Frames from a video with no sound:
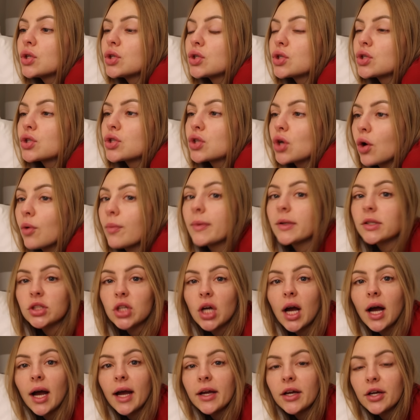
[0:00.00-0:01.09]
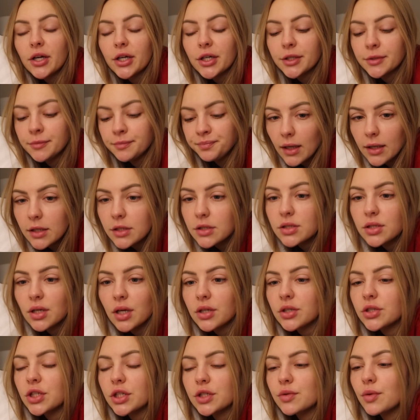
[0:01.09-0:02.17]
so much higher and it's
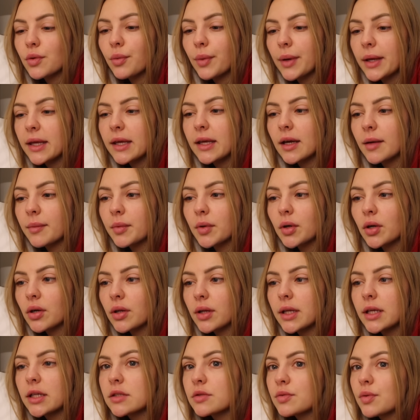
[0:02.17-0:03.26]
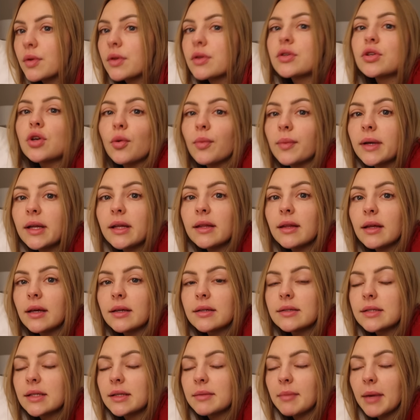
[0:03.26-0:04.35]
not just with waking up early it's with so many
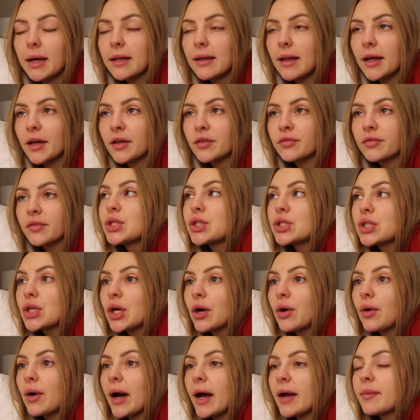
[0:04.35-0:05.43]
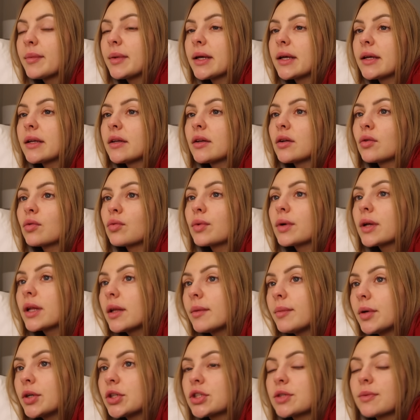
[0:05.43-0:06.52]
things in my life so i've been really
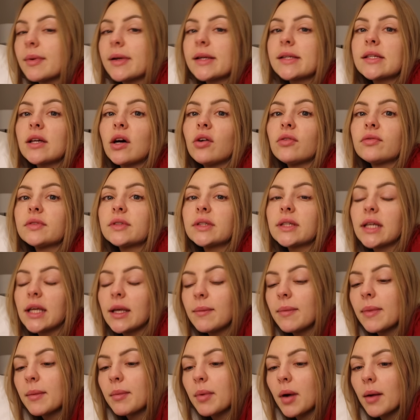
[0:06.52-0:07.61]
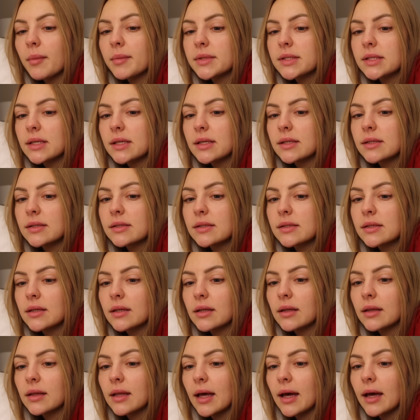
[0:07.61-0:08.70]
pushing myself to keep the promises
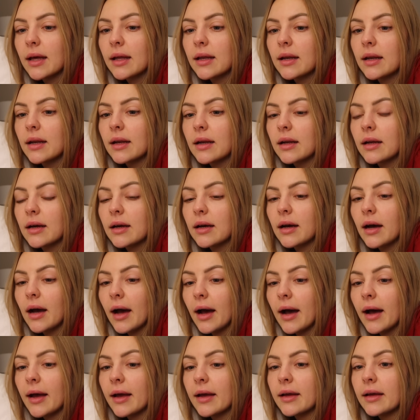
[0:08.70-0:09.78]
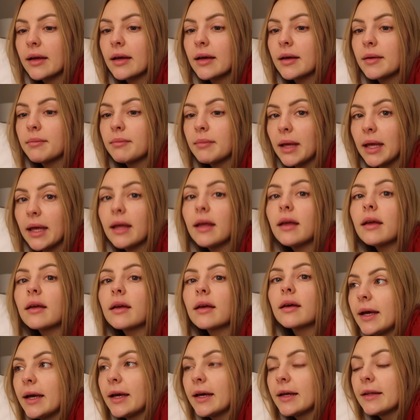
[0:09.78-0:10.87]
that I make
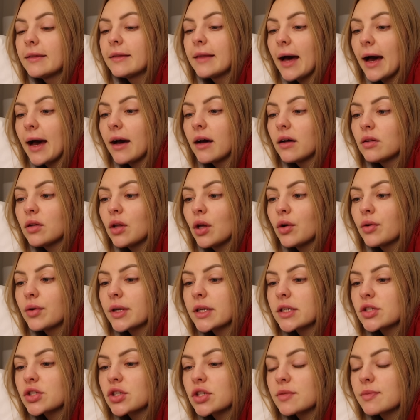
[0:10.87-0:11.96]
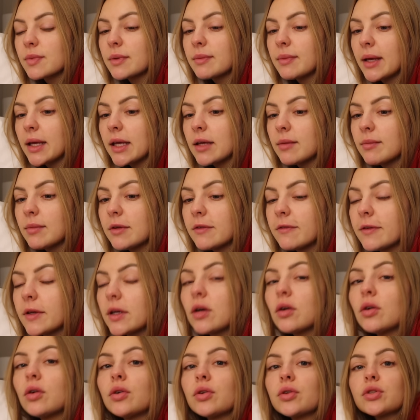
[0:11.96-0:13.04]
and that alone has just been making me
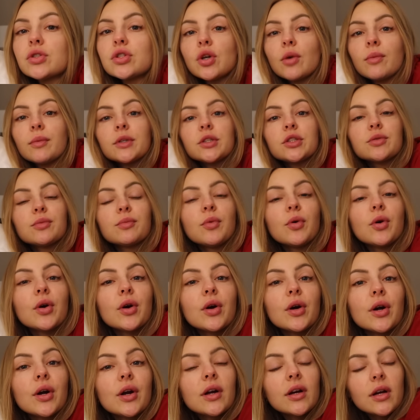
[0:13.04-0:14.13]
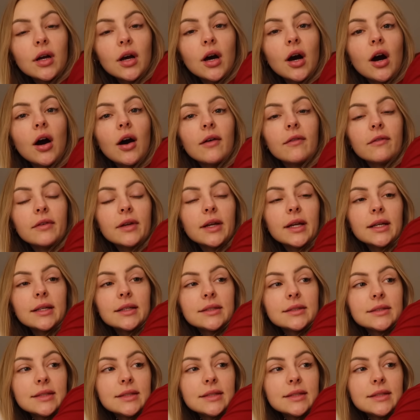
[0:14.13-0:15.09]
feel so much more confident.